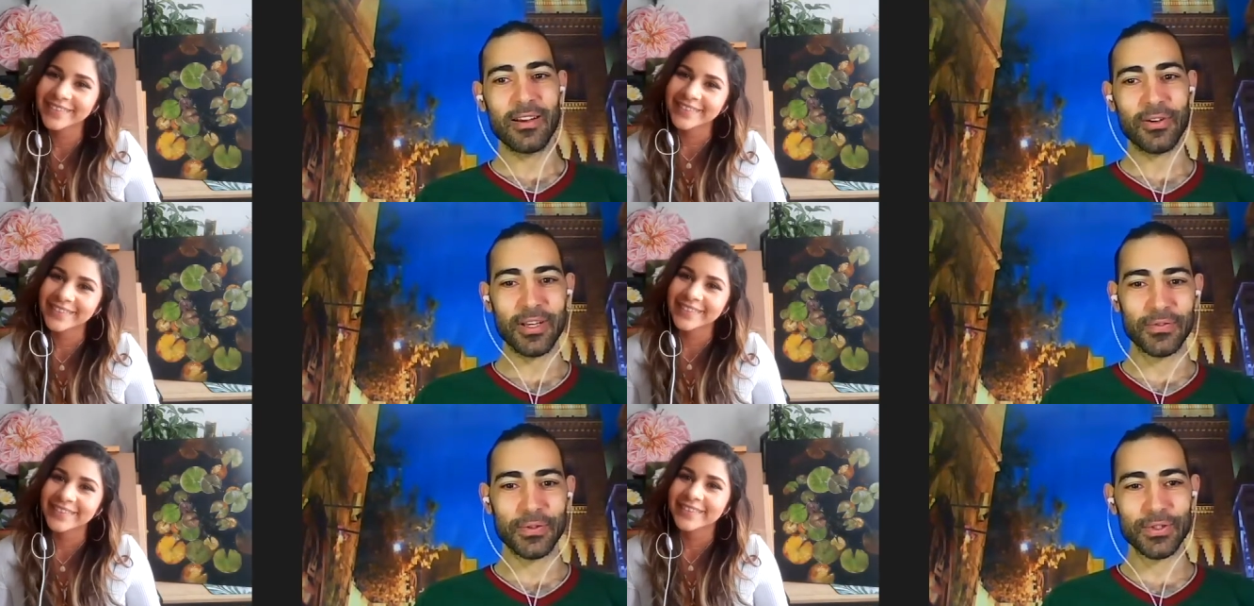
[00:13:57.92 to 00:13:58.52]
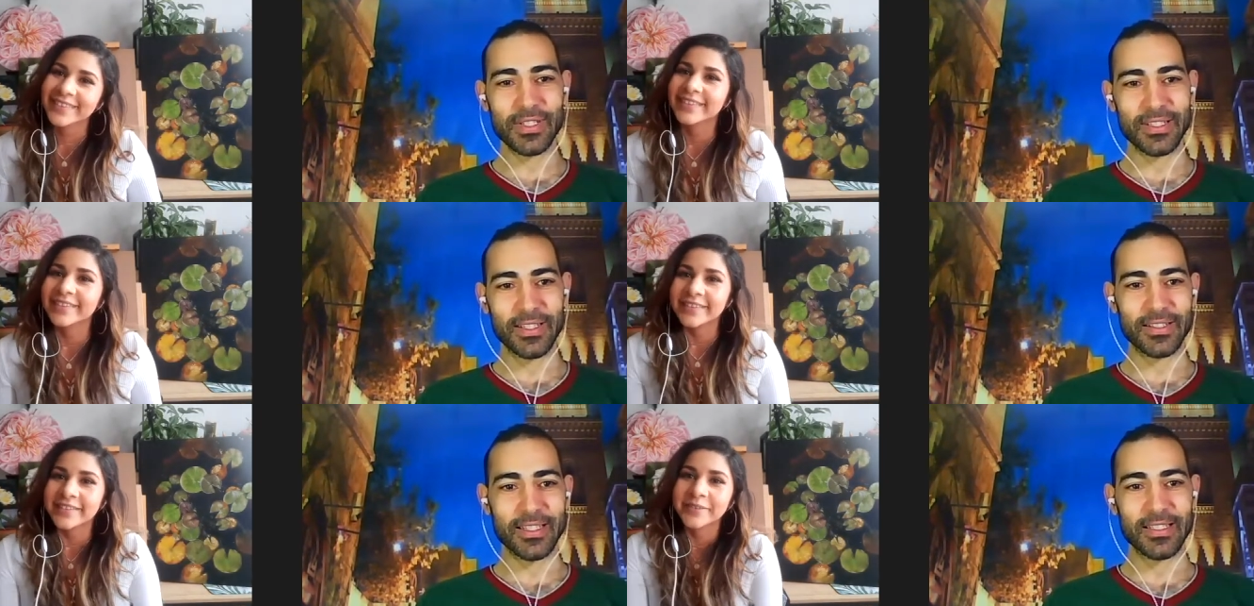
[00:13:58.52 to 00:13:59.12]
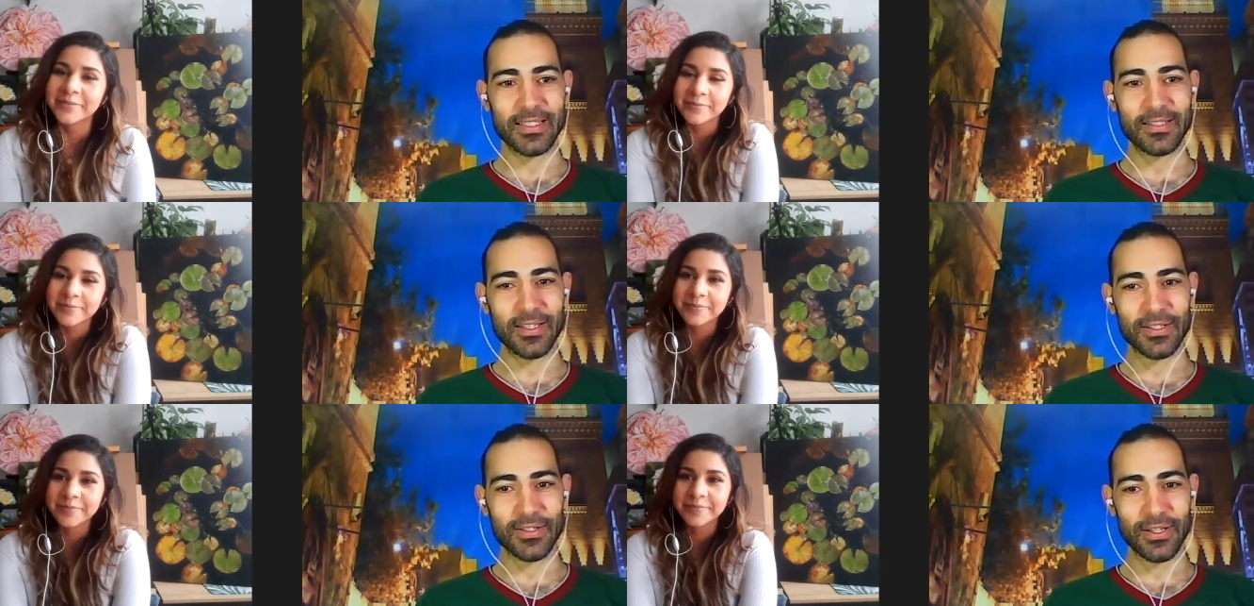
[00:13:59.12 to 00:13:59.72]
Speaker 1: Okay, of course, success
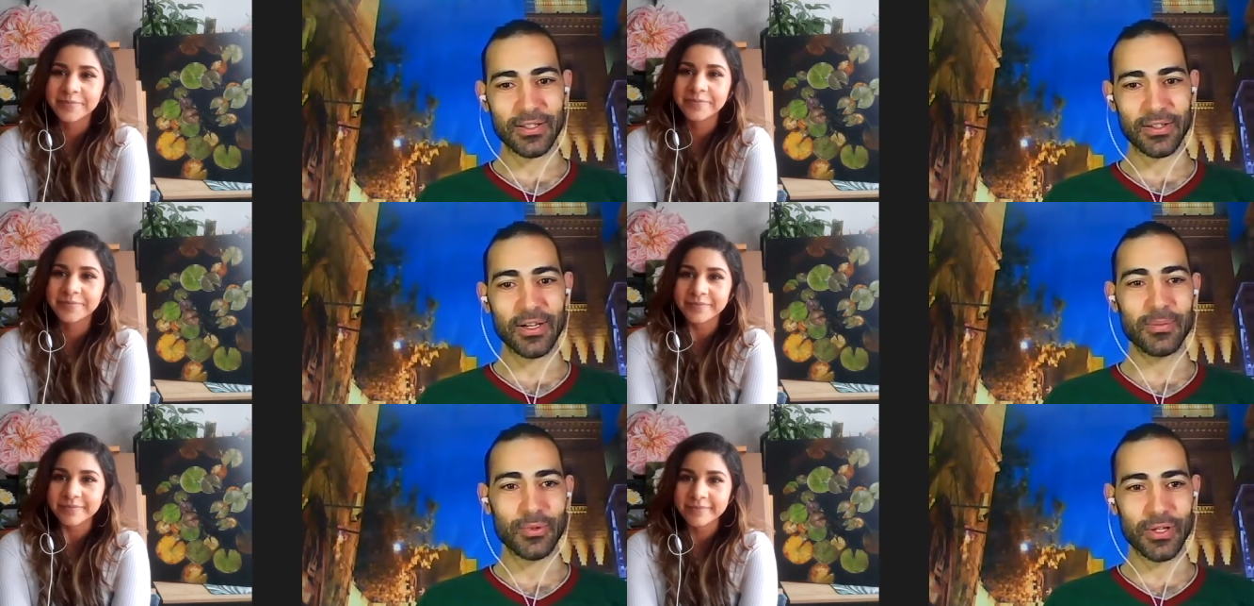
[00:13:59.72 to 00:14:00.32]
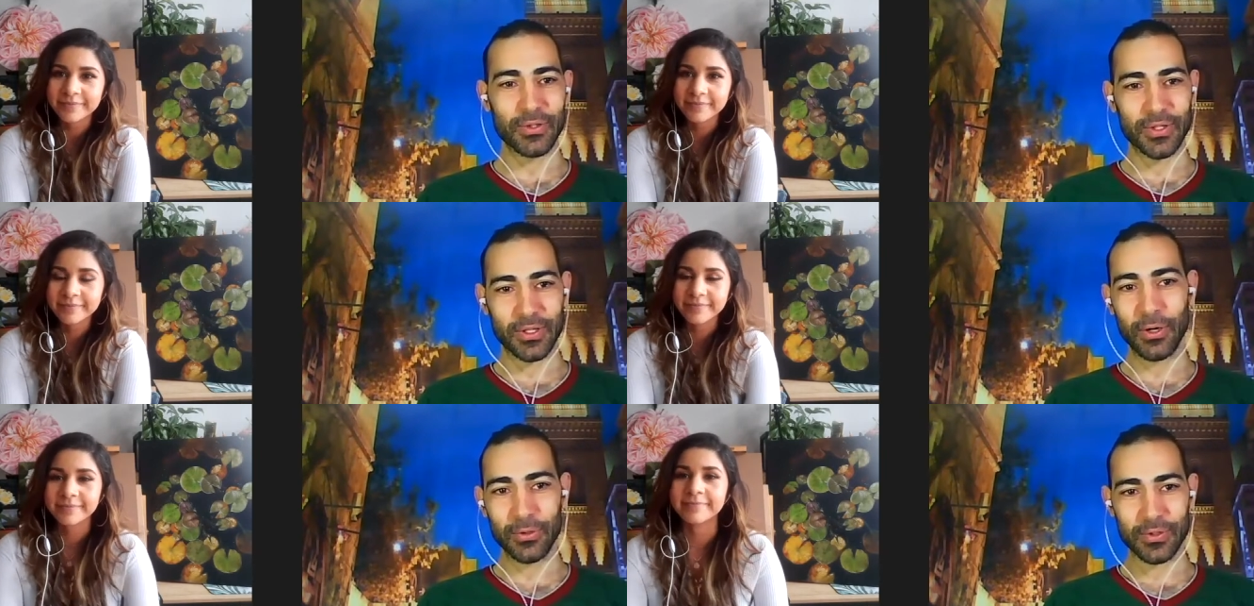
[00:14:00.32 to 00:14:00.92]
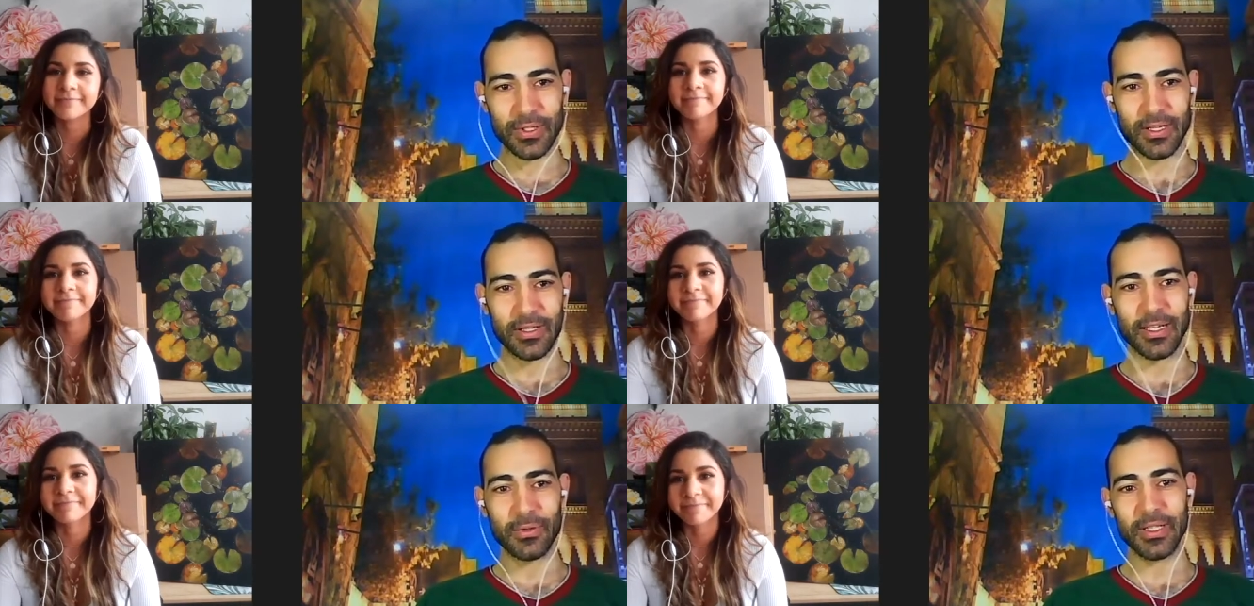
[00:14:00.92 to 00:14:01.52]
does not come without a cost.
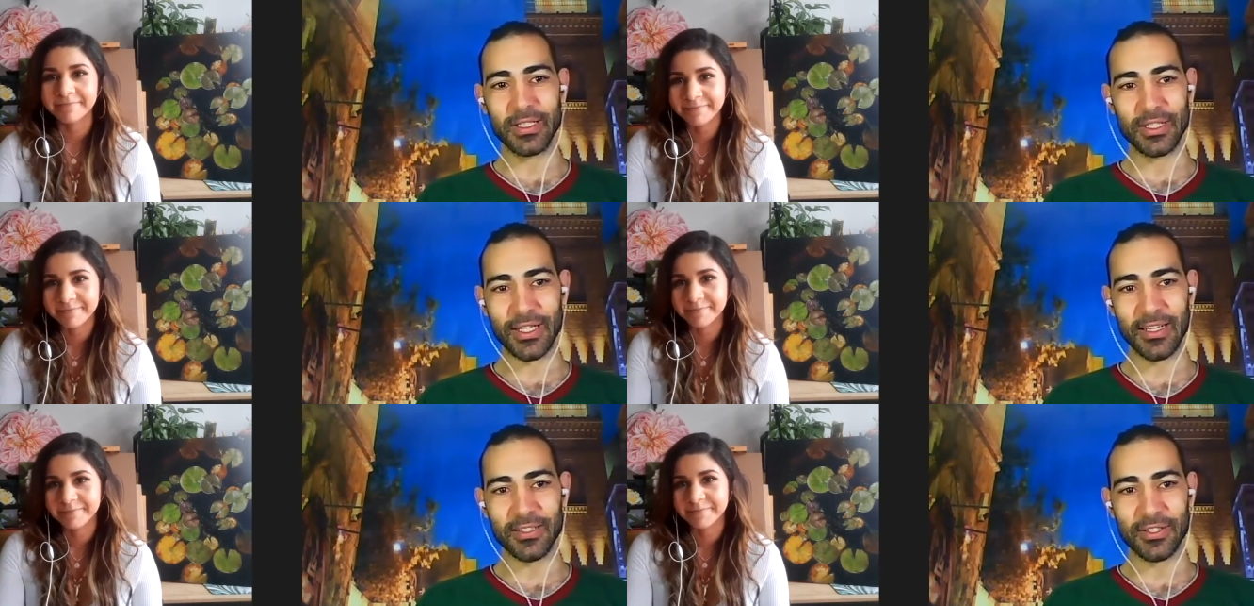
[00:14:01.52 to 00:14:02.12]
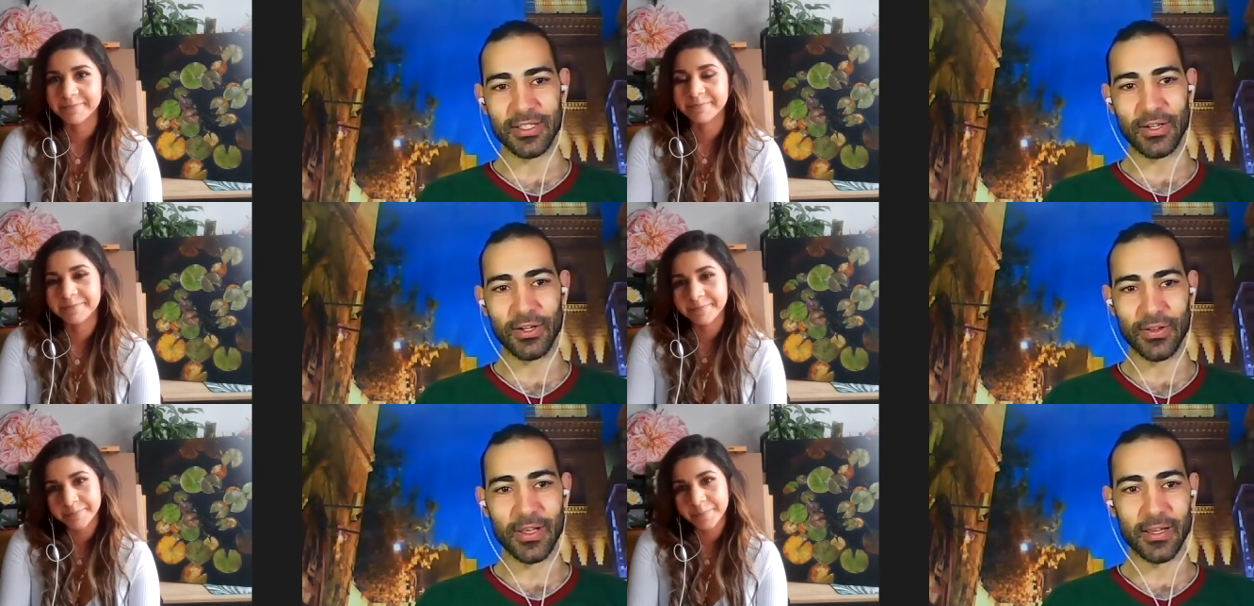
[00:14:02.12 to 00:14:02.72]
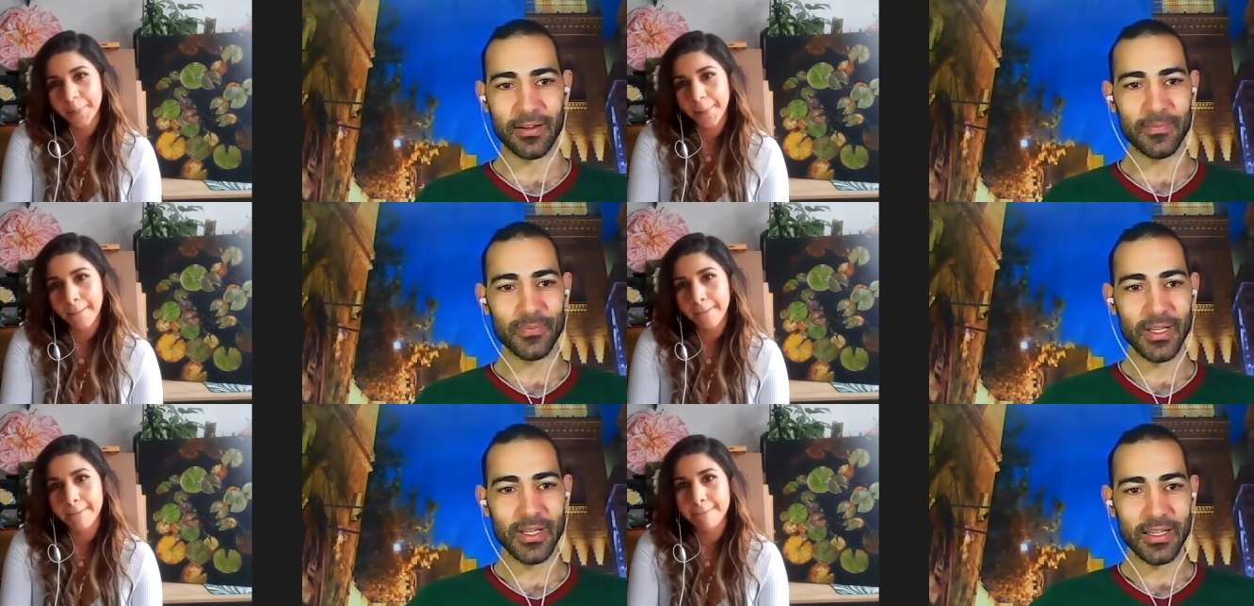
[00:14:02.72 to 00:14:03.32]
Like, what the challenges are there
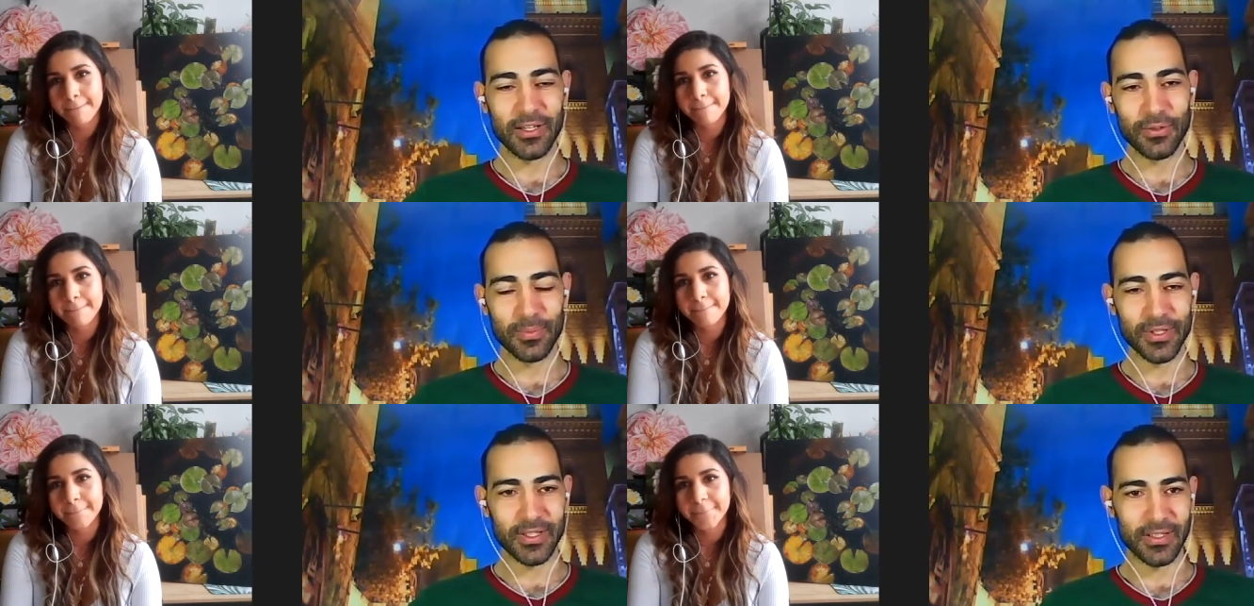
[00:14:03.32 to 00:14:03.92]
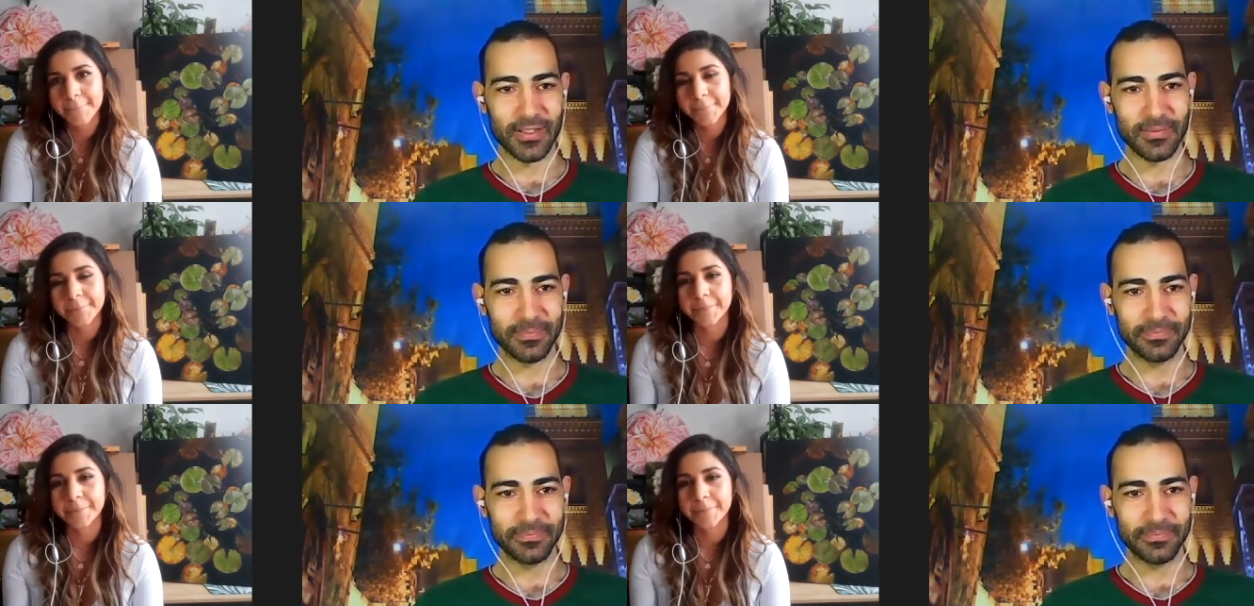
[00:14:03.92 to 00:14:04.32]
in your business?